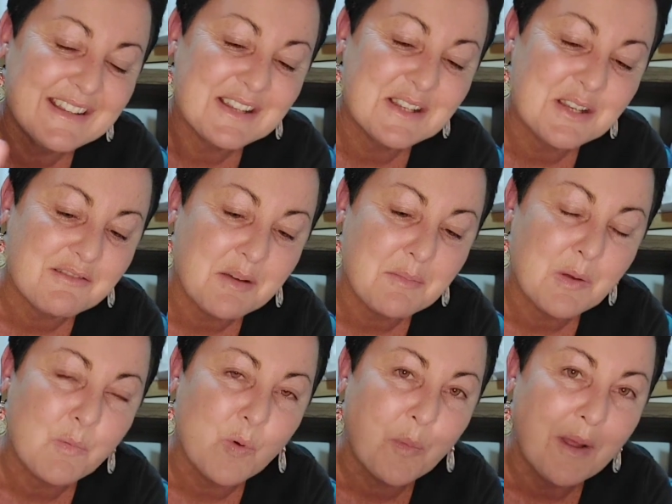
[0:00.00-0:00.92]
It's a
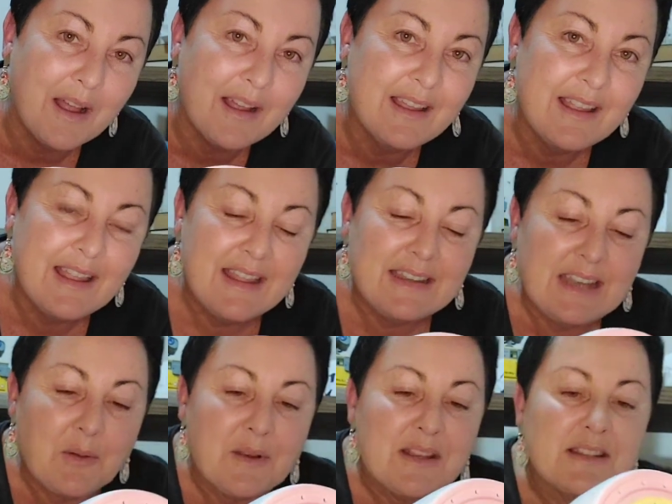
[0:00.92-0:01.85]
ceramic warmer.
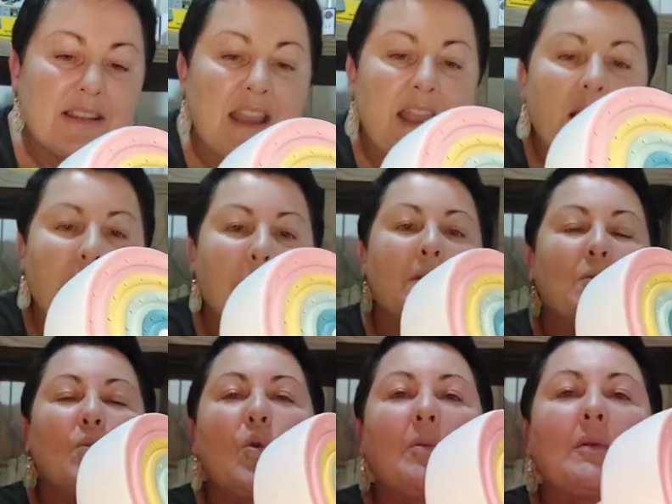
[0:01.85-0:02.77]
Now it is an
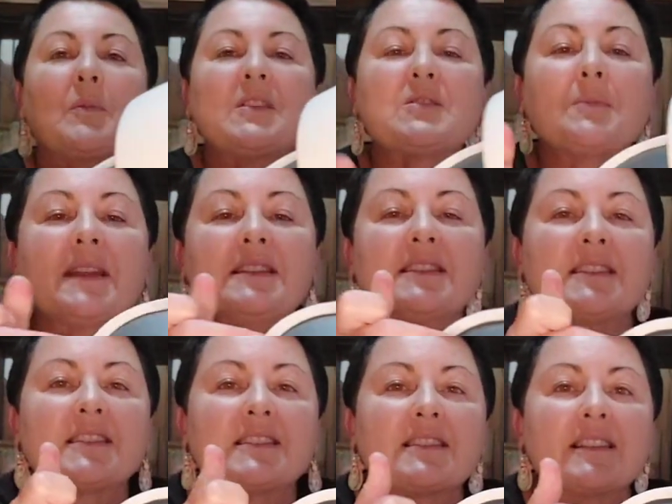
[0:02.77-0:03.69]
element warmer, which means
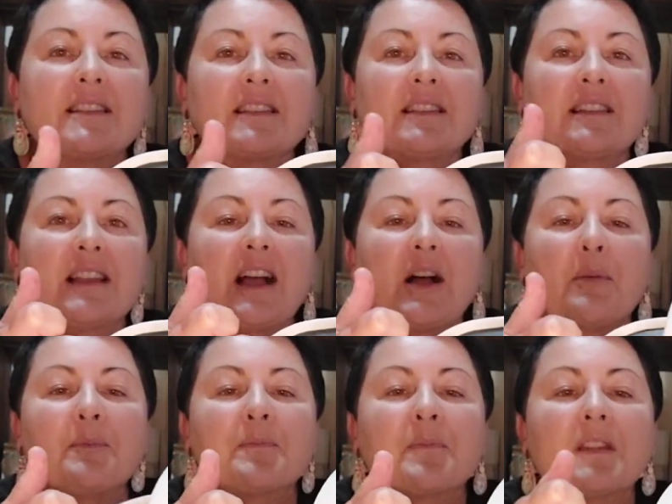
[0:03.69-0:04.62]
this is the little
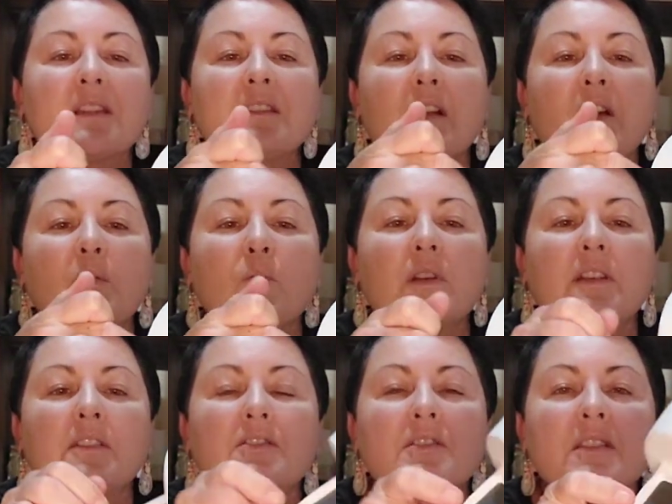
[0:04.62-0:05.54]
um, low
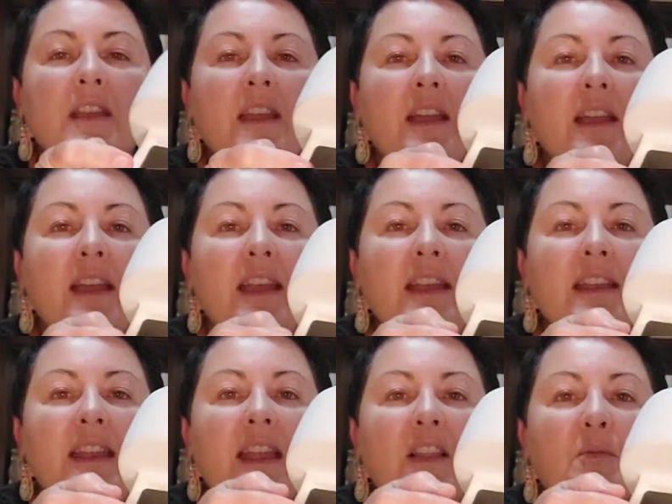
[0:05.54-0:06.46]
wattage
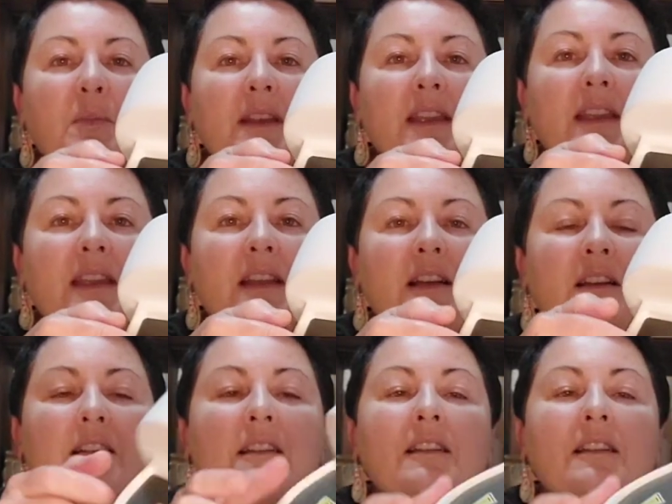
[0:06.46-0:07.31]
heating element here